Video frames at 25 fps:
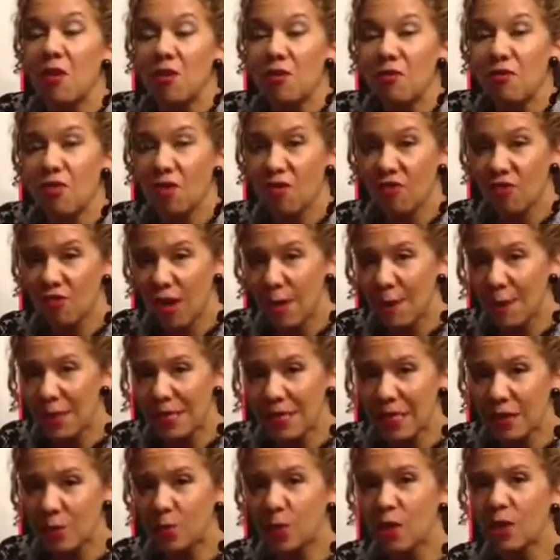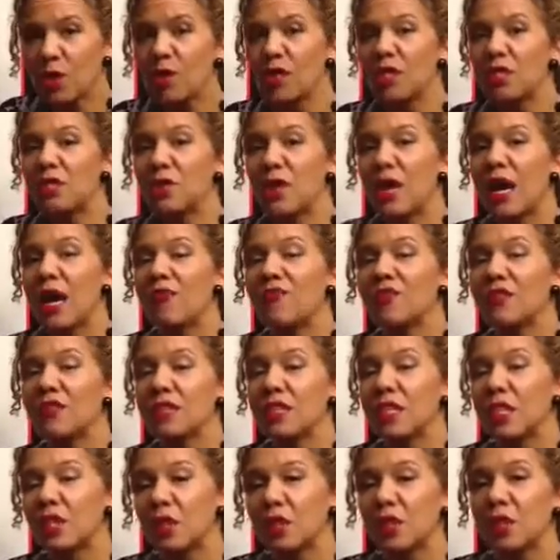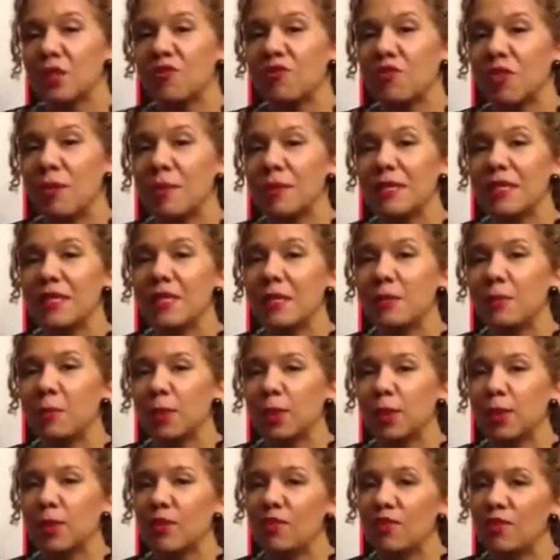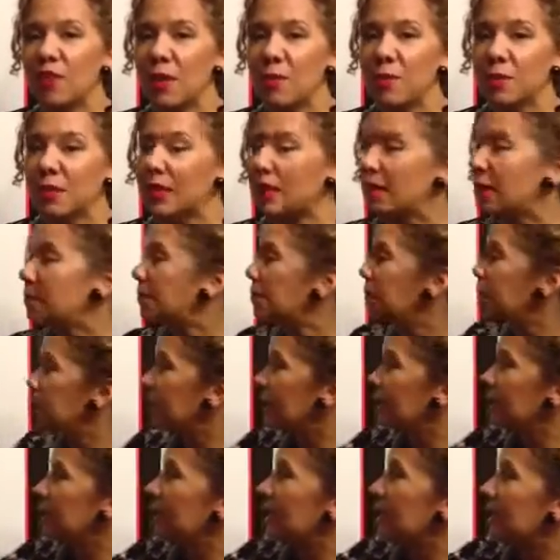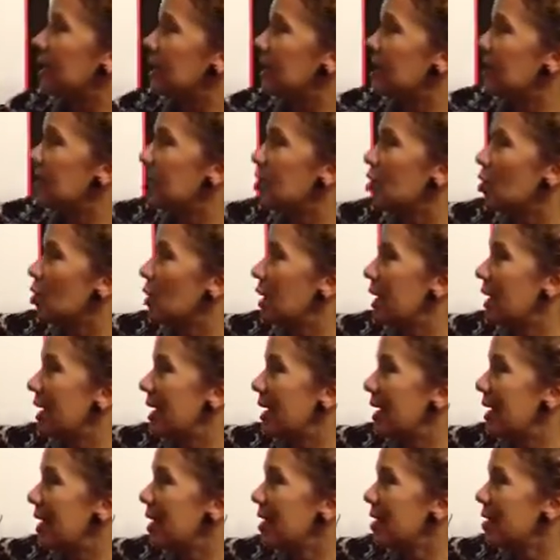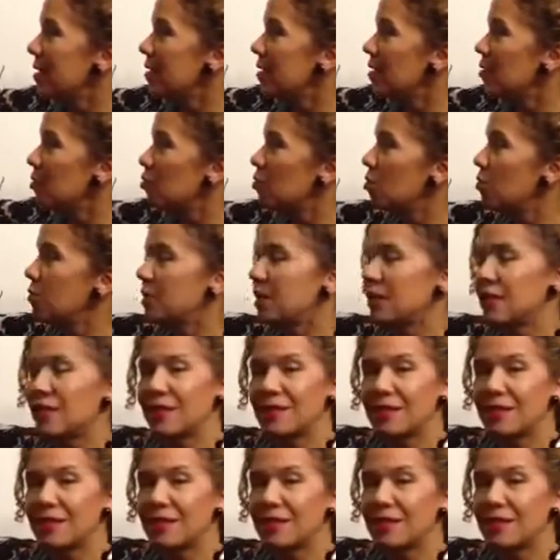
For feminine, we're going to have singular feminine and plural feminine. So el will be the